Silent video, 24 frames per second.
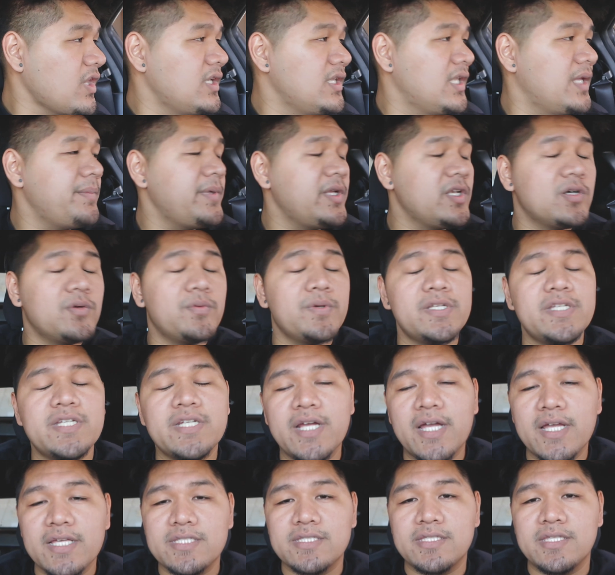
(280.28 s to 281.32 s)
Let me know what
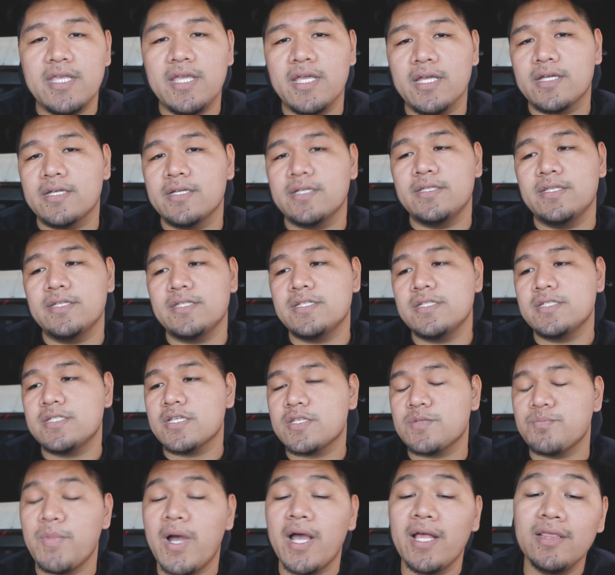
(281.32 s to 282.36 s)
you guys think. This is
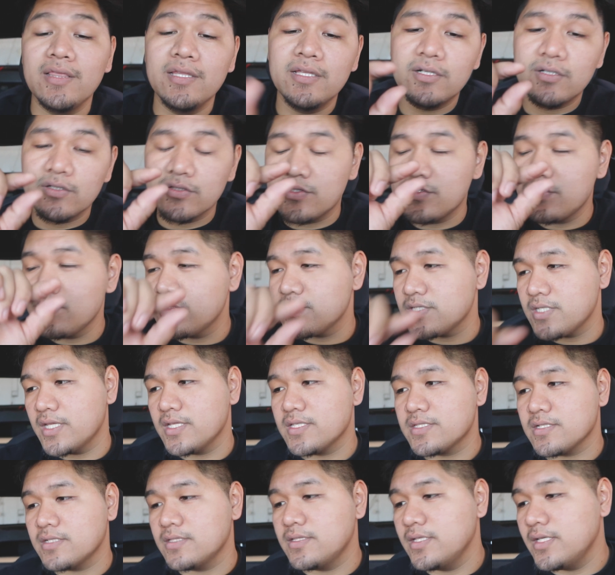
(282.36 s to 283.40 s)
just my little 2
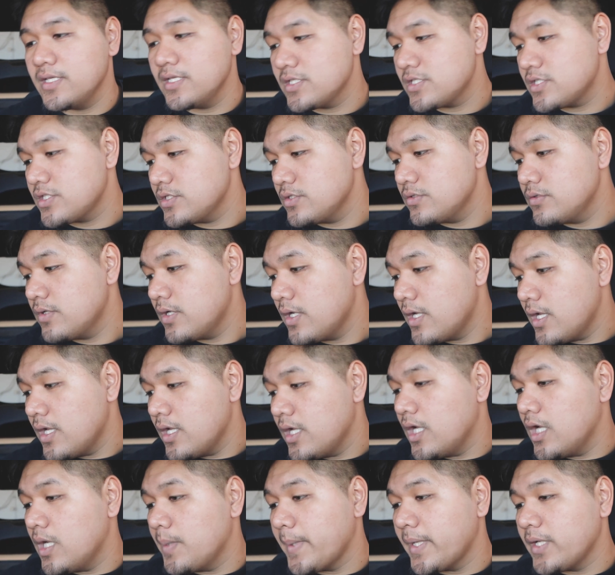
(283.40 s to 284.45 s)
cents on the issue.
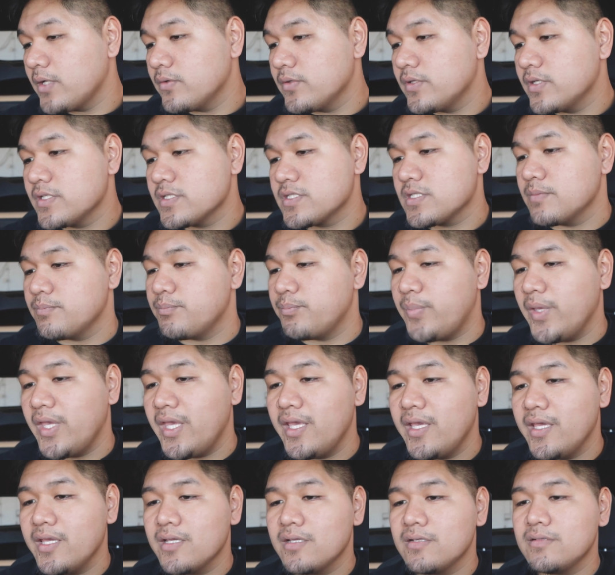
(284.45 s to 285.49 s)
I know there's a
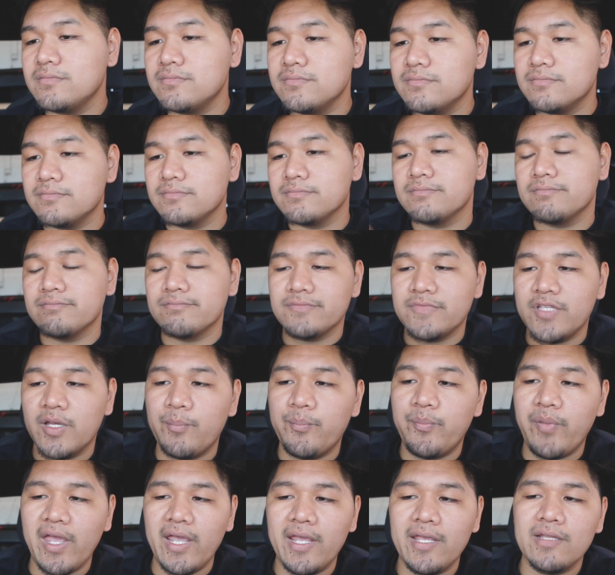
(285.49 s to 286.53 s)
big
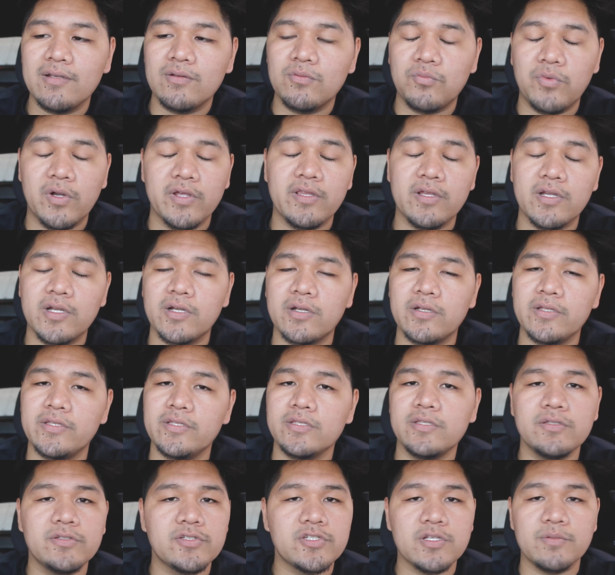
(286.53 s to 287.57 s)
debate whether
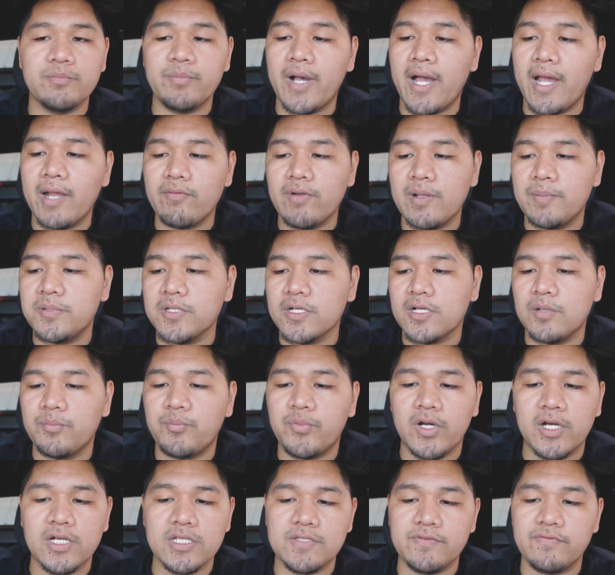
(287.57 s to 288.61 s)
you should buy replica
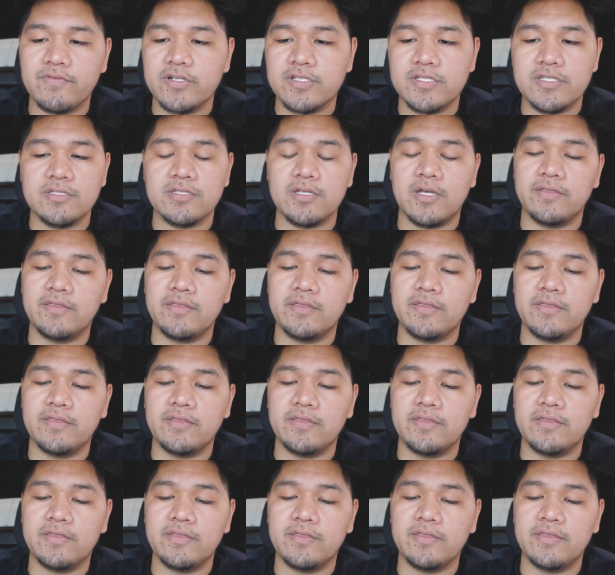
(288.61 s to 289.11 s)
parts versus